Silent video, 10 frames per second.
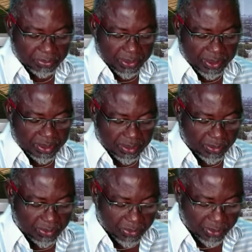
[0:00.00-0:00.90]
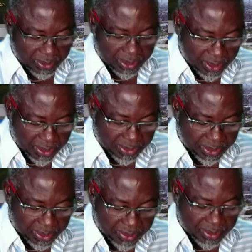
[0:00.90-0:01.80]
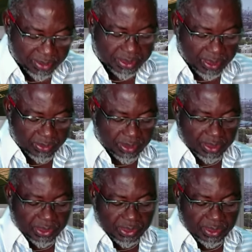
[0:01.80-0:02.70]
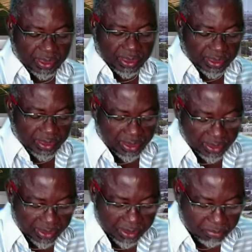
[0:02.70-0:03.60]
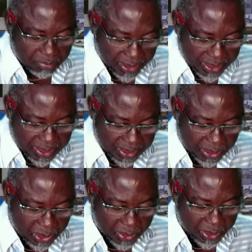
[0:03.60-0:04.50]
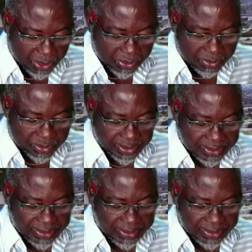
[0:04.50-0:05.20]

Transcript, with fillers: Praise the Lord. Herne Hill, Southeast England, blessings on you.